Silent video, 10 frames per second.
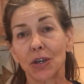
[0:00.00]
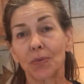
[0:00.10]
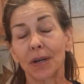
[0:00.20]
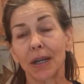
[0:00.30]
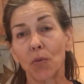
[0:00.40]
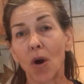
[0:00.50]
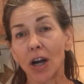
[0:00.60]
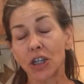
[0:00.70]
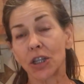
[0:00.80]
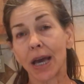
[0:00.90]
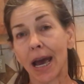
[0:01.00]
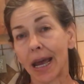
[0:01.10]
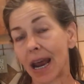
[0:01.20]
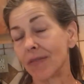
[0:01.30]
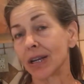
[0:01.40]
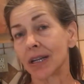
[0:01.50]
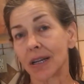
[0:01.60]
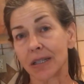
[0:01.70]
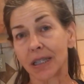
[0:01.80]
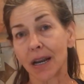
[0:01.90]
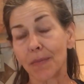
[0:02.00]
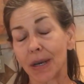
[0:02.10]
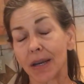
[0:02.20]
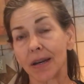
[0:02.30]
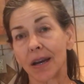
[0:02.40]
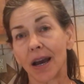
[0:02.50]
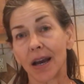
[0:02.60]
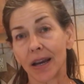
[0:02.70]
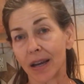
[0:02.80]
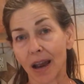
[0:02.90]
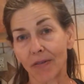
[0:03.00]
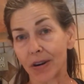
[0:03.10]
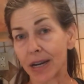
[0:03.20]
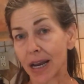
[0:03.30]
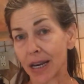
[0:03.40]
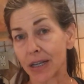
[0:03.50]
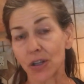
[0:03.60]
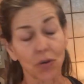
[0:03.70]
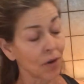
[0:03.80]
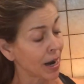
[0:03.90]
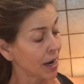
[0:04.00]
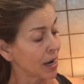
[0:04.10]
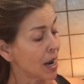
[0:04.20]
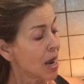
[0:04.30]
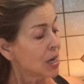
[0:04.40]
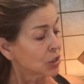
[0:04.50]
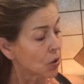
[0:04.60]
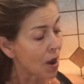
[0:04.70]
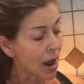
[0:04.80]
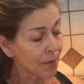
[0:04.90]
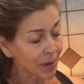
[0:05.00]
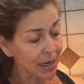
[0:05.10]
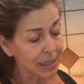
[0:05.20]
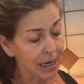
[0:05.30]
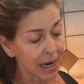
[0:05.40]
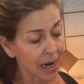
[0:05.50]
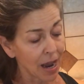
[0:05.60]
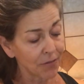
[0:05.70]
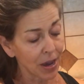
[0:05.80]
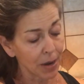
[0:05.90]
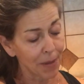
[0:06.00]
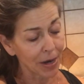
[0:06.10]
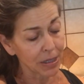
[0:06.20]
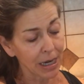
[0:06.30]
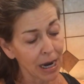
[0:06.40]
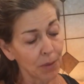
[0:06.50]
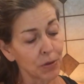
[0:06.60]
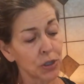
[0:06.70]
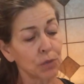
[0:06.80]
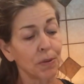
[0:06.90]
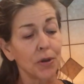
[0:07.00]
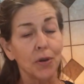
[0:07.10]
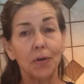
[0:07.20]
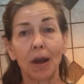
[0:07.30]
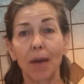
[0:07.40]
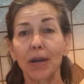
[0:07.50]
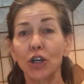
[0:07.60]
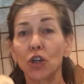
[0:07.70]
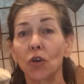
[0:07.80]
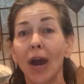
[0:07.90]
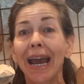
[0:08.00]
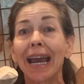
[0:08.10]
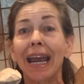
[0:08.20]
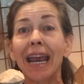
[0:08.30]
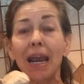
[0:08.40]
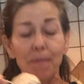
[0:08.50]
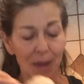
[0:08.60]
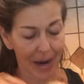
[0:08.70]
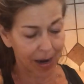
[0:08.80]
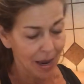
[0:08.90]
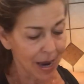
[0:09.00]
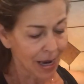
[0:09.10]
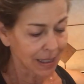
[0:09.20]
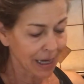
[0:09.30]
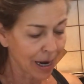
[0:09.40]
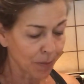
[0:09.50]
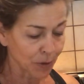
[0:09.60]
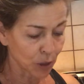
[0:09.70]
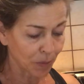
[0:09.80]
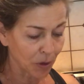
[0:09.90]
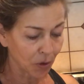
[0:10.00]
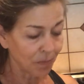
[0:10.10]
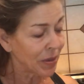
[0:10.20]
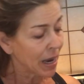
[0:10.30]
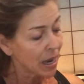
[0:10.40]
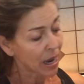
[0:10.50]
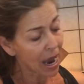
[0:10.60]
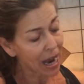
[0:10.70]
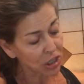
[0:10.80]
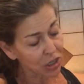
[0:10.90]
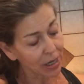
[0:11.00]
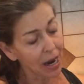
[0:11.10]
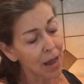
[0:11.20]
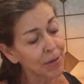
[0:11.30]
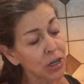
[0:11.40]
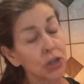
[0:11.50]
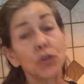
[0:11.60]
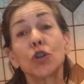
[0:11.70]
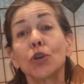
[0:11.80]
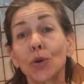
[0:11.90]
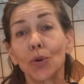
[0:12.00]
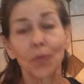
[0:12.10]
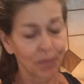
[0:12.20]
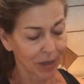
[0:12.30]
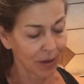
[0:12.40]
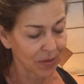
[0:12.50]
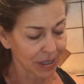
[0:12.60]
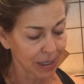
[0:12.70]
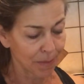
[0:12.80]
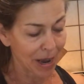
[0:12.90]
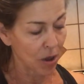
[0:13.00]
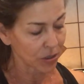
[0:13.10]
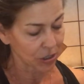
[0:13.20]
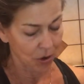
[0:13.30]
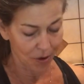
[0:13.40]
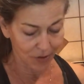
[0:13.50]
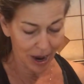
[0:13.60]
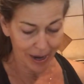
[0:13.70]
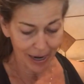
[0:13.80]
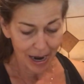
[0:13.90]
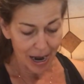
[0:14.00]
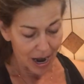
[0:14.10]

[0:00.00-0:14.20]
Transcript: really watch that, having a little cinnamon every day is great. So I've got about a tablespoon. I'm going to do a heaping tablespoon. Actually, I'm going to do 2 in this amount. So I've got